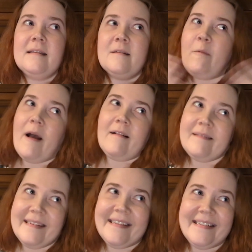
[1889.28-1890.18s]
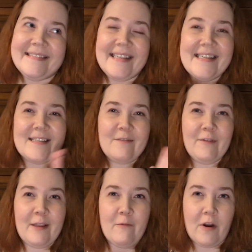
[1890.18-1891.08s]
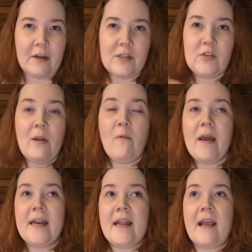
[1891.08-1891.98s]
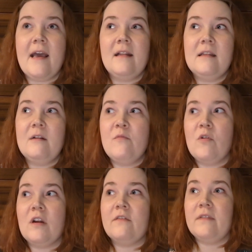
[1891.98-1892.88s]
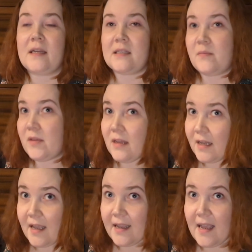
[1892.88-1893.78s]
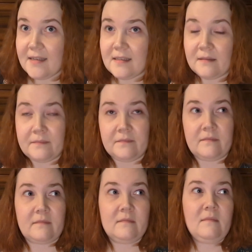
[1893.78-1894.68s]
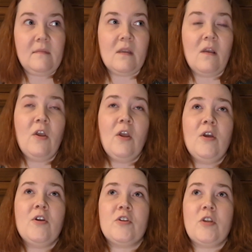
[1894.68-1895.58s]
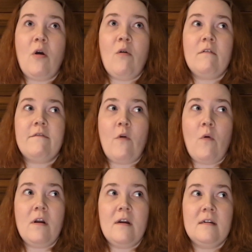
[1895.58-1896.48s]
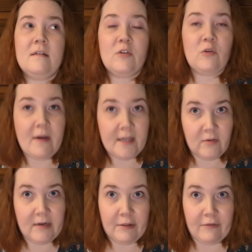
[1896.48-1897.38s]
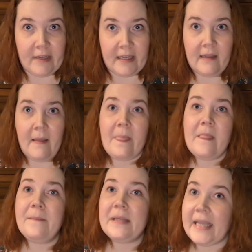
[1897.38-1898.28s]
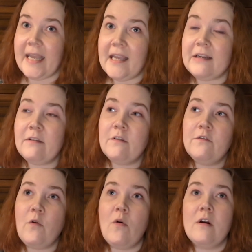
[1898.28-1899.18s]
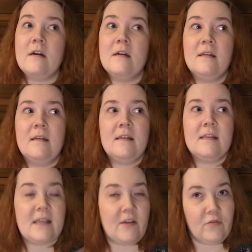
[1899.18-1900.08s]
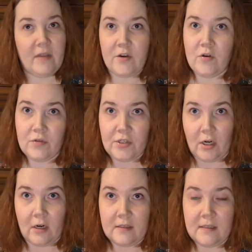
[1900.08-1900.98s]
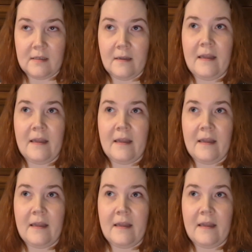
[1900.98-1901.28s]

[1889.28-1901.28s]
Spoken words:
Well, that doesn't really work. So I wanted to add a little more flexibility, I guess. So for 2023, the plan for scheduling new starts